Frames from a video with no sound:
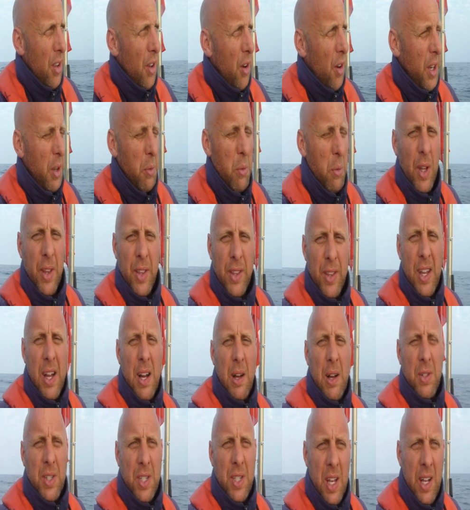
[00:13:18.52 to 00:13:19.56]
only one
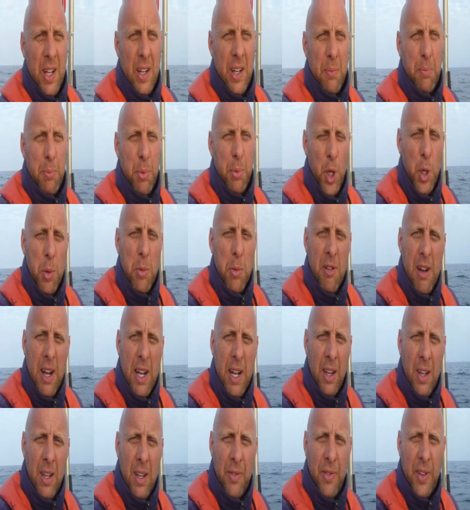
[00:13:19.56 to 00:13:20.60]
downside.
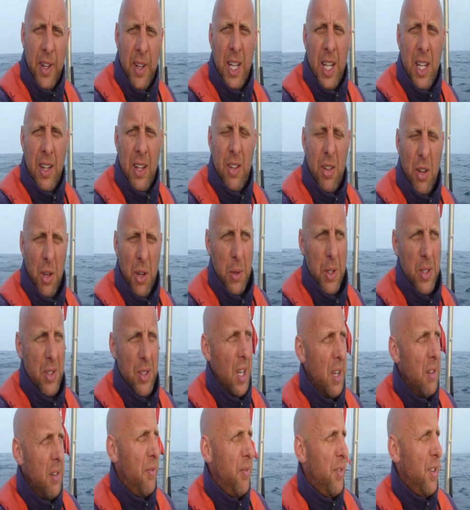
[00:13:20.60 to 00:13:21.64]
Boomerang Finley 2
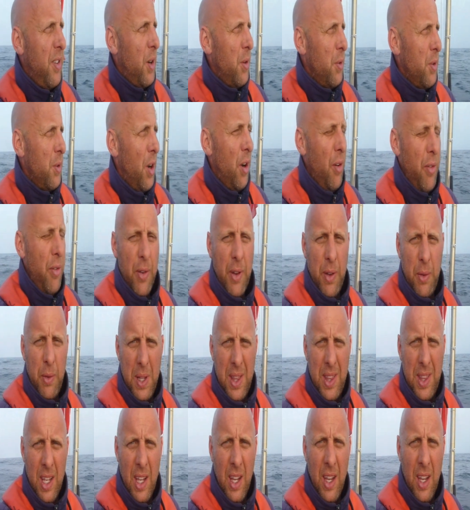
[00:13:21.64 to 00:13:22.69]
has flown off, as we
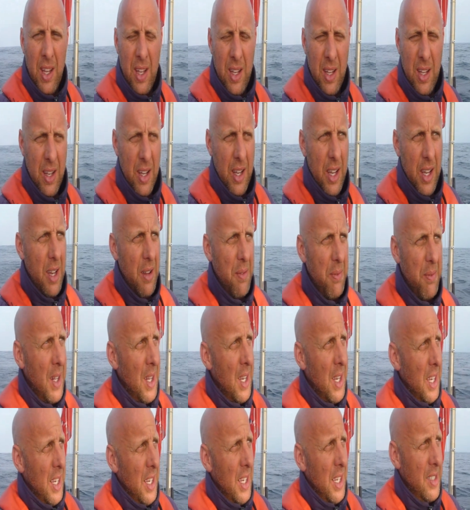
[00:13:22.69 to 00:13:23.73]
think.
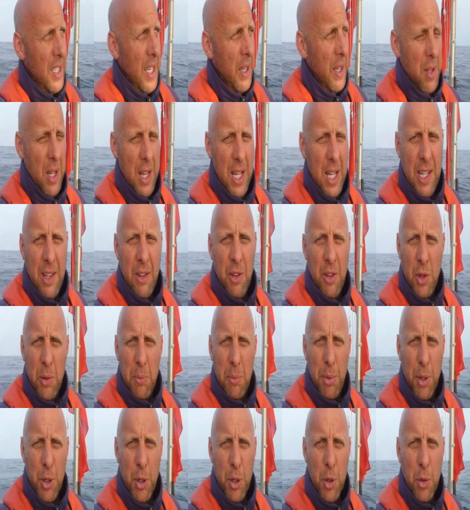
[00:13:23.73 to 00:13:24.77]
He seemed to land on the
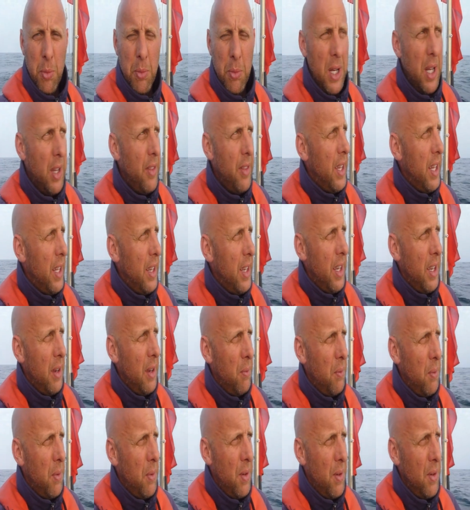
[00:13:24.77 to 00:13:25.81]
boom, and then
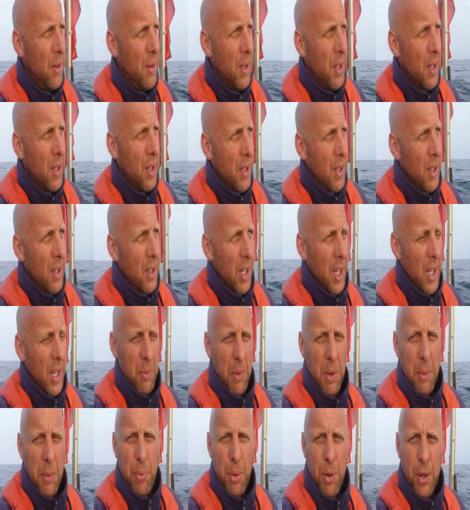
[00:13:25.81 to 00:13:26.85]

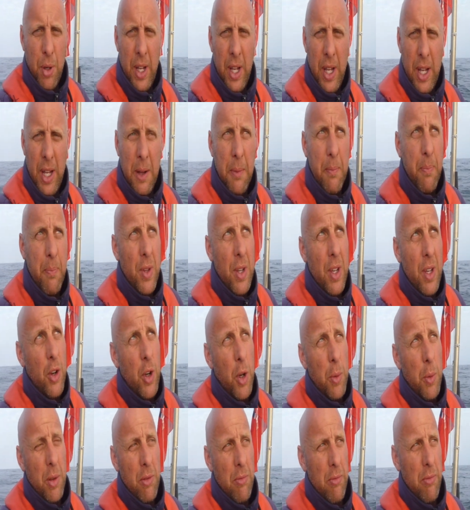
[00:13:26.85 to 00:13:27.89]
we put a
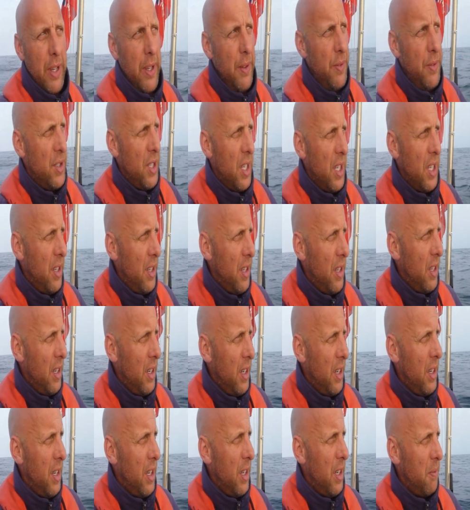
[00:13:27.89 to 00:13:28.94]
couple of reefs in, and
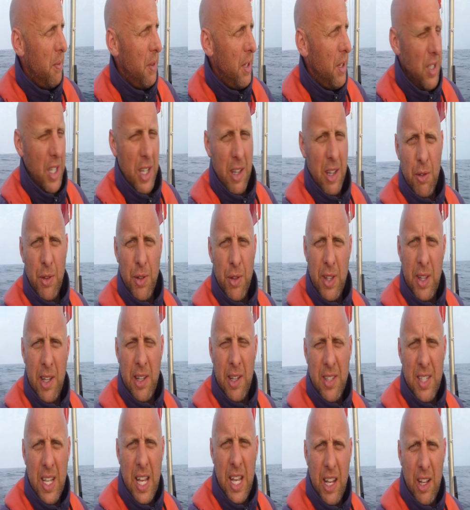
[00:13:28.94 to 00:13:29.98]
he's either under the
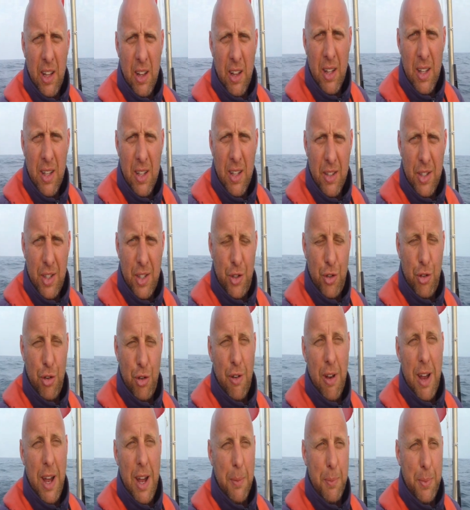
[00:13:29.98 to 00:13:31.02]
sail, it's
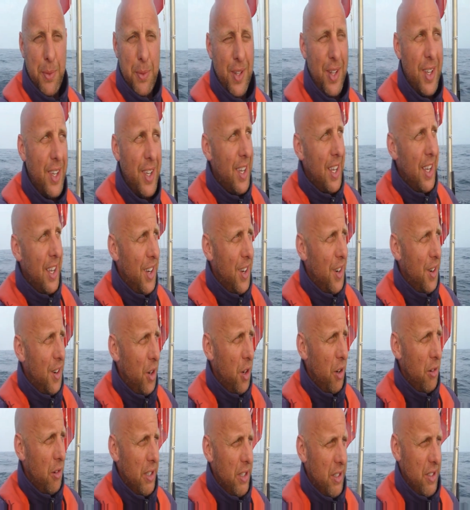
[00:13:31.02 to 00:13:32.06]
trapped,
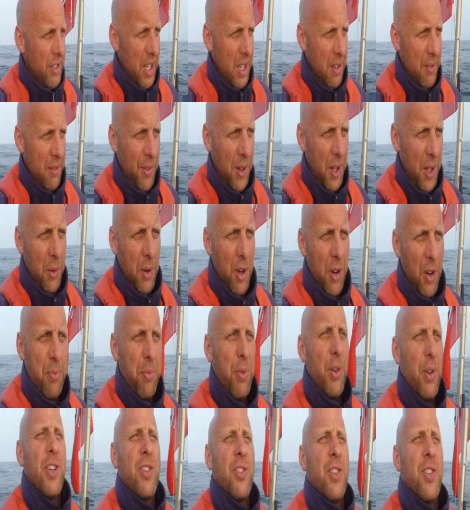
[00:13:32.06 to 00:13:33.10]
or he's flew off,
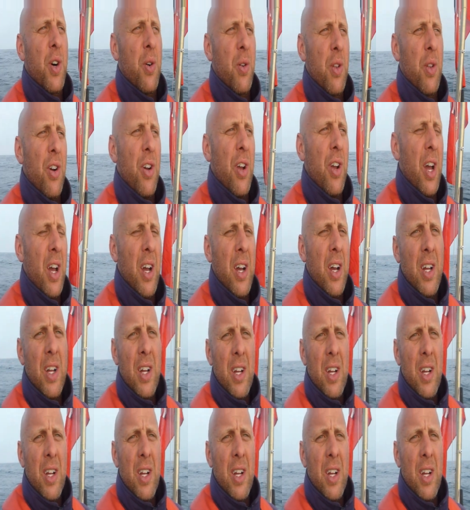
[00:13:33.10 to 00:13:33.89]
but he's no longer